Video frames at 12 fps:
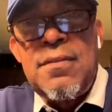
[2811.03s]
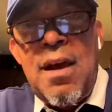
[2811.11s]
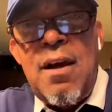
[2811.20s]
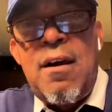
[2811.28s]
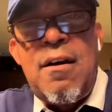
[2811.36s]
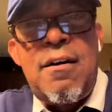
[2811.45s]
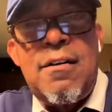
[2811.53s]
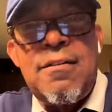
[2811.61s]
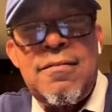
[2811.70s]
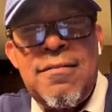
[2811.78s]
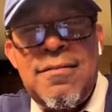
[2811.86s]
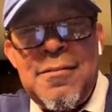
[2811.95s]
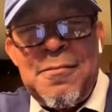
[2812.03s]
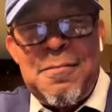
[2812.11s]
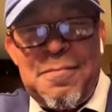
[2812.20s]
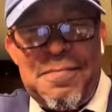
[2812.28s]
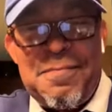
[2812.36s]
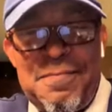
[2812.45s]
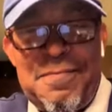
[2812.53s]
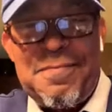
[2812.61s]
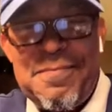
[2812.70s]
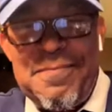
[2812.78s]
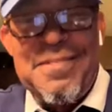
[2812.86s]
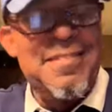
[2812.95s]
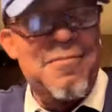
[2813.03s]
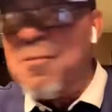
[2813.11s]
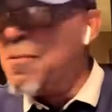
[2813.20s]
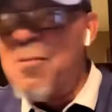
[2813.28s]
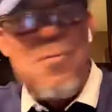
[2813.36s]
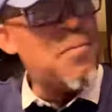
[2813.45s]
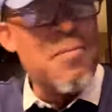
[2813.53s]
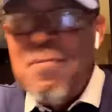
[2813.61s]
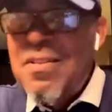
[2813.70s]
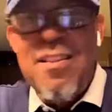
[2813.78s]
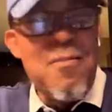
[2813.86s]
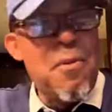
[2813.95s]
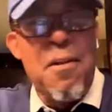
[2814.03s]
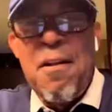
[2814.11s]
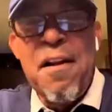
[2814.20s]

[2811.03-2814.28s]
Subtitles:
of notes I'm scared to ask.